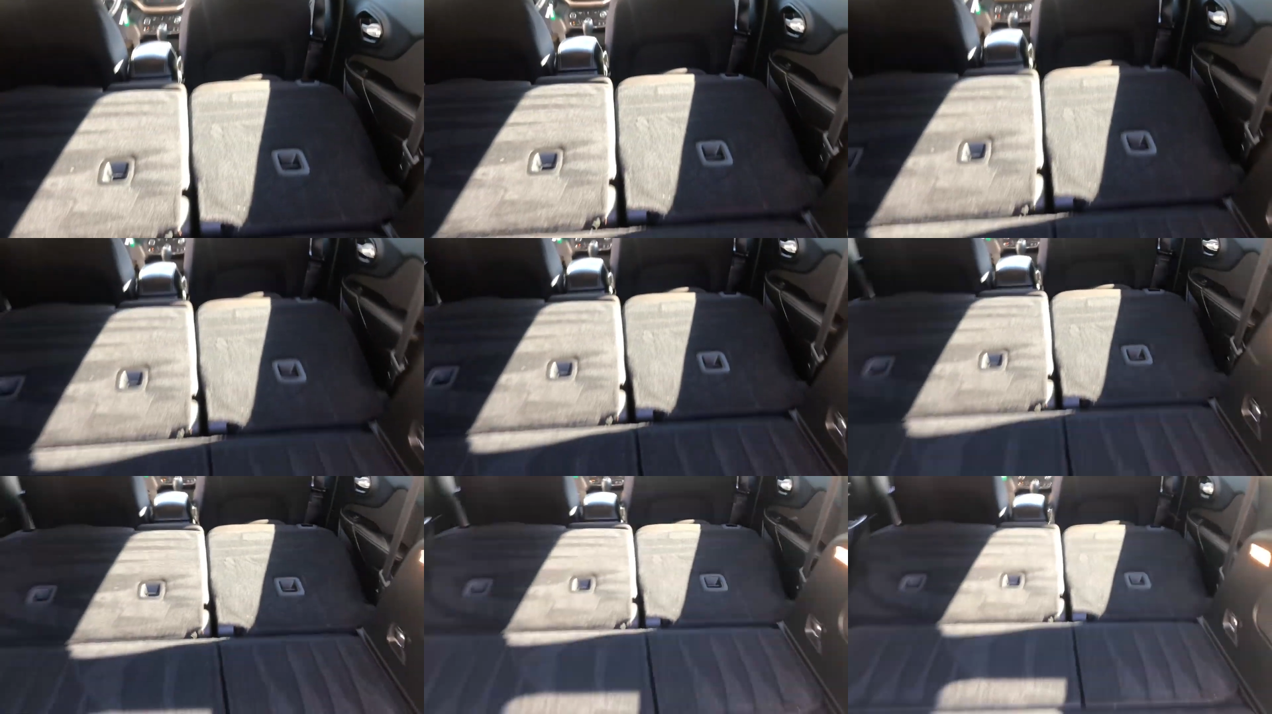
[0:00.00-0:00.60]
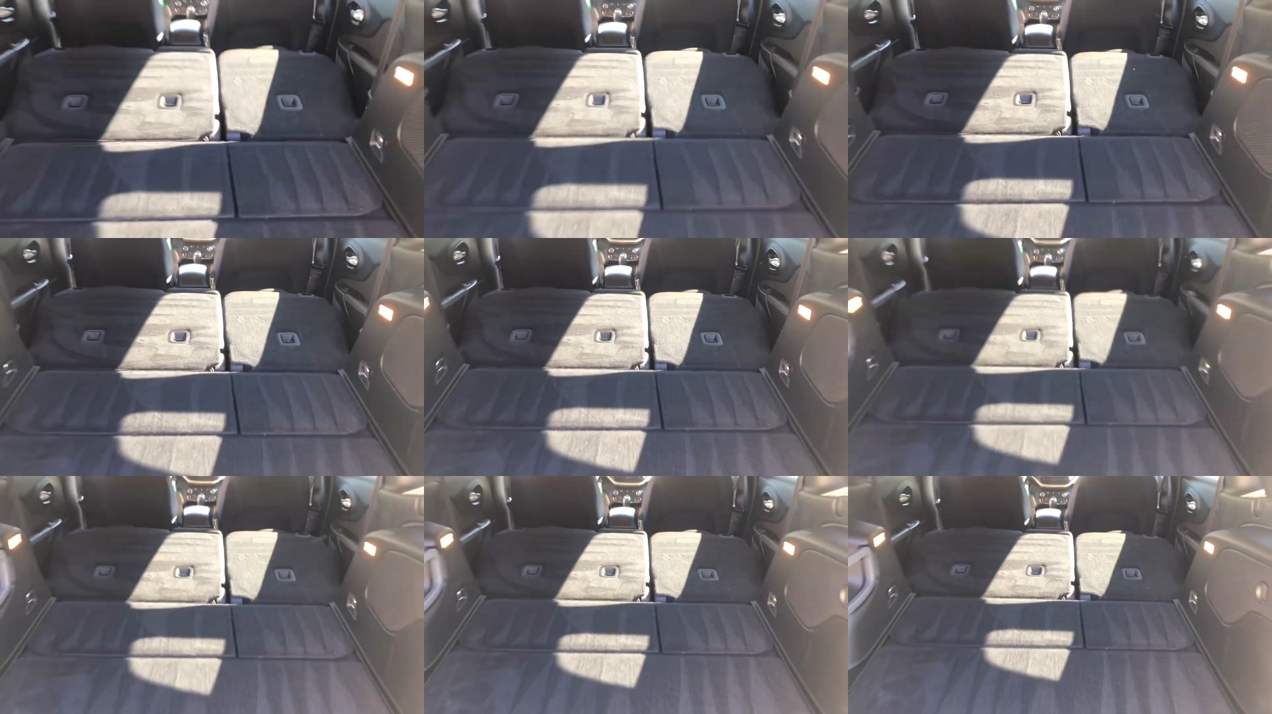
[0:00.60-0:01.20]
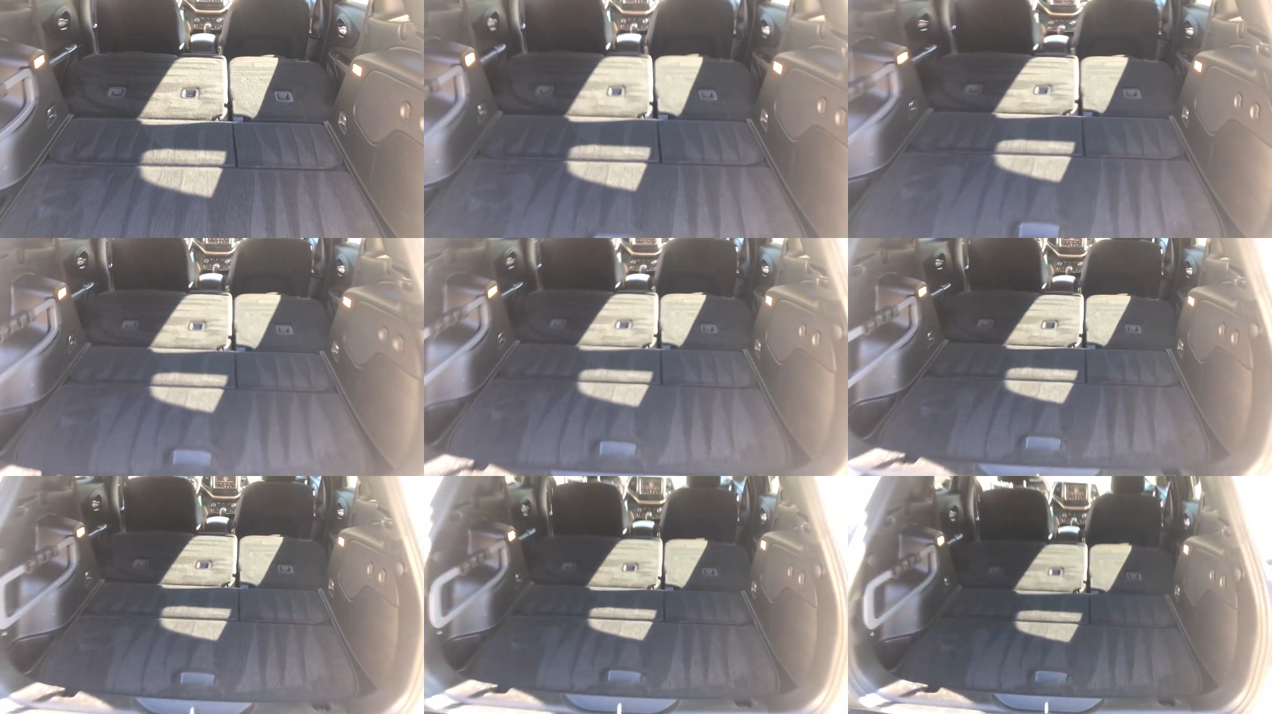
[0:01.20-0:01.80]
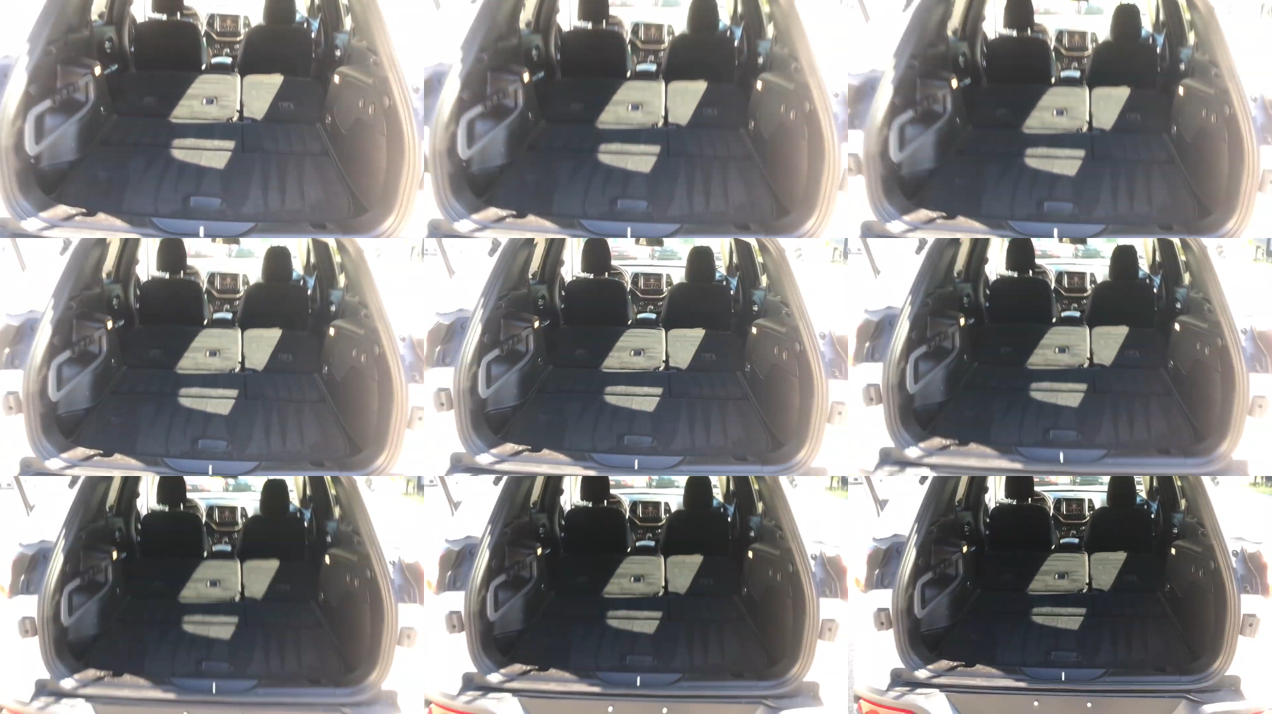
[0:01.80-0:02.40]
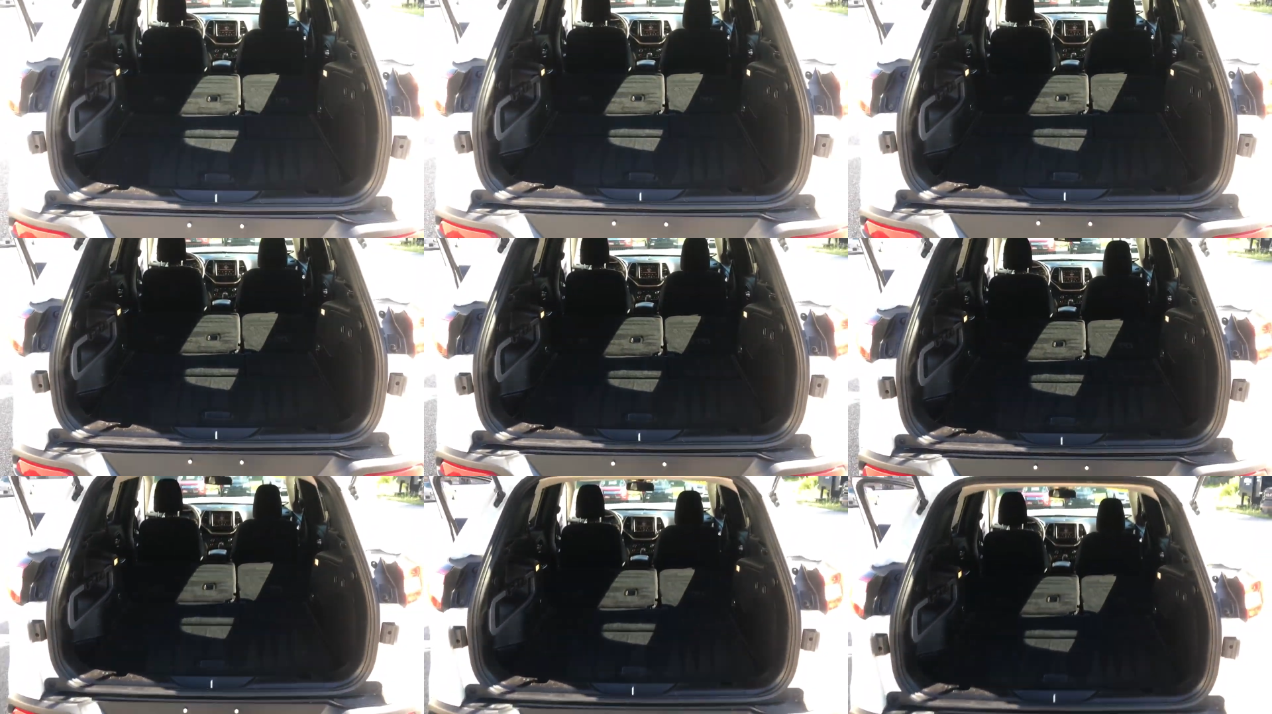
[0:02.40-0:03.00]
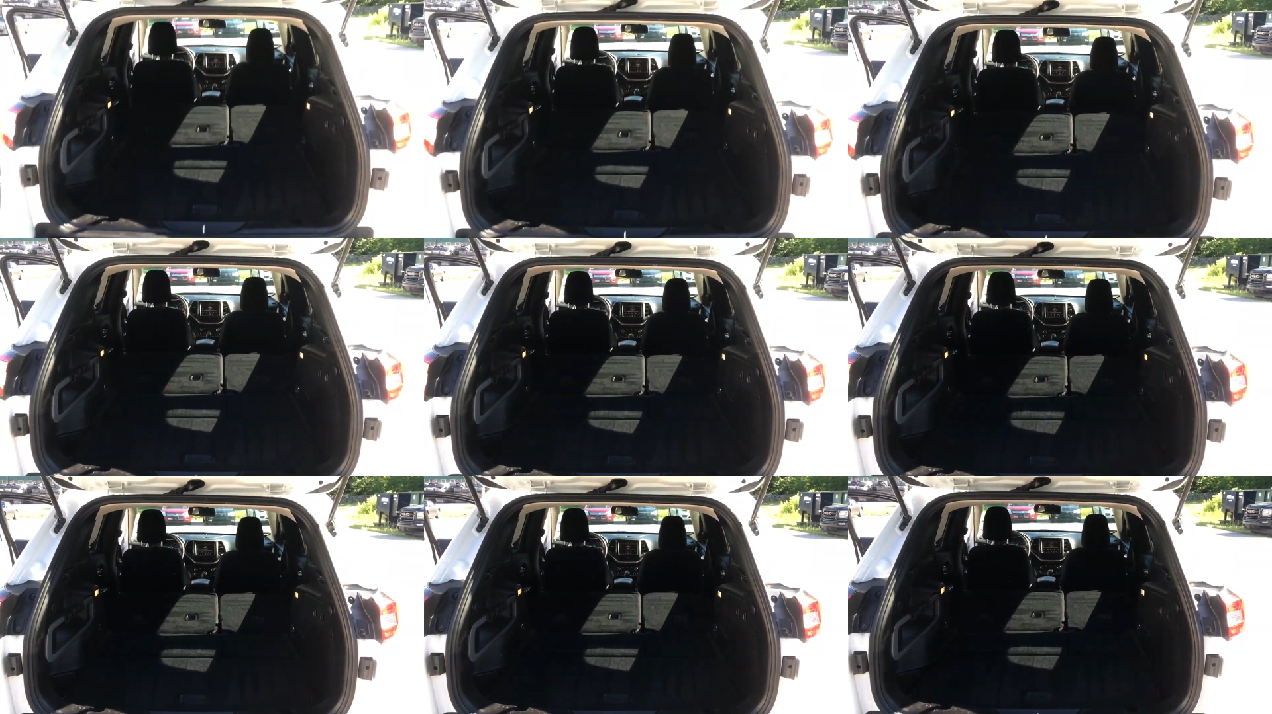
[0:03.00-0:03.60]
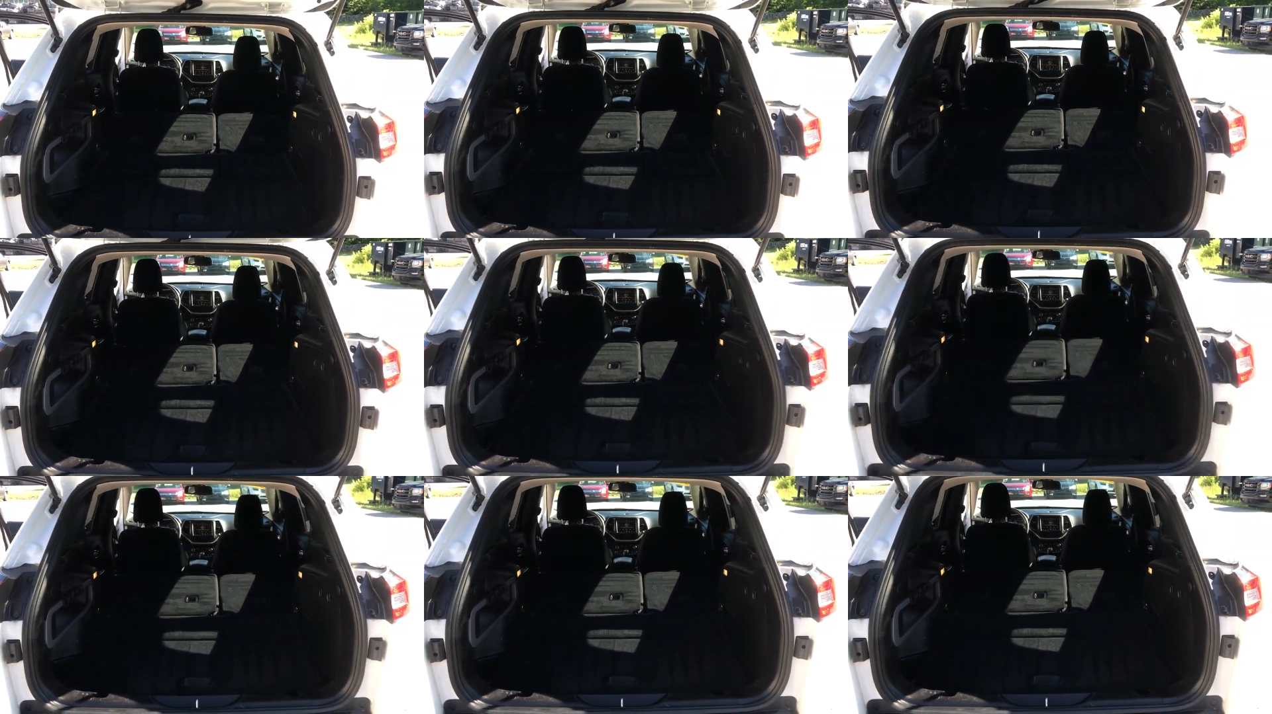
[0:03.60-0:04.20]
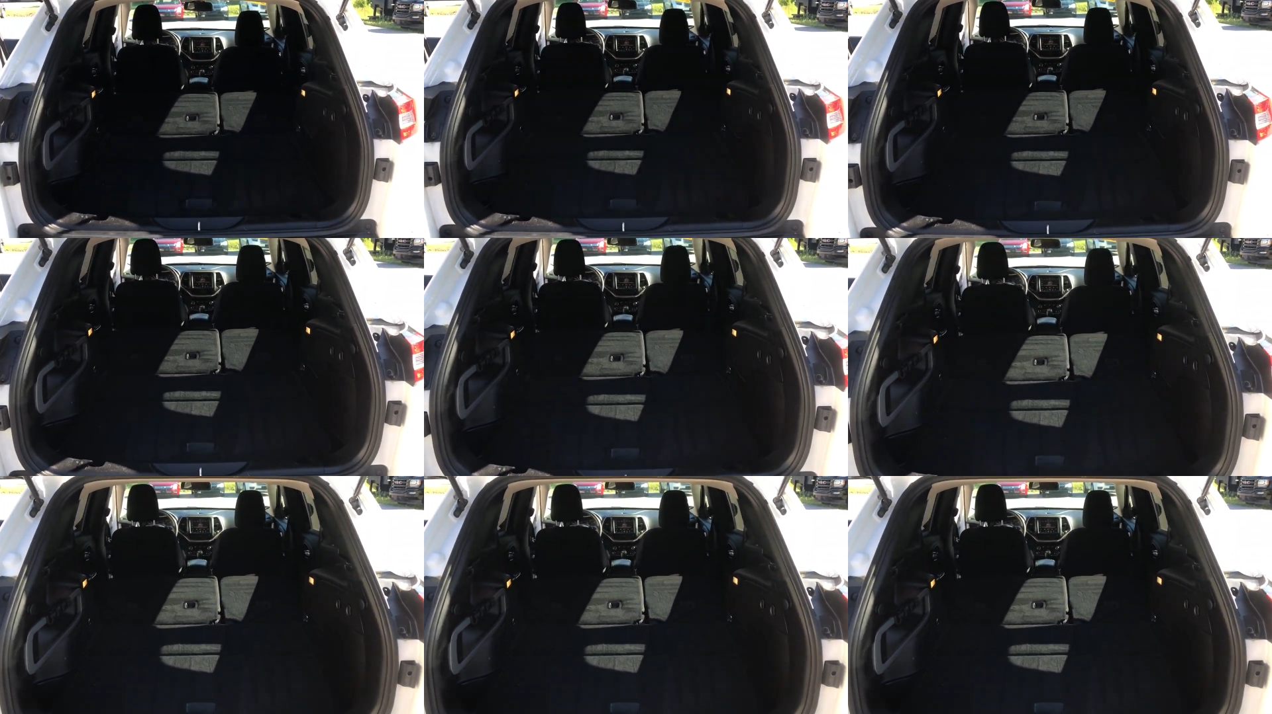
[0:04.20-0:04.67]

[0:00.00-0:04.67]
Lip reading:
(no speaker visible)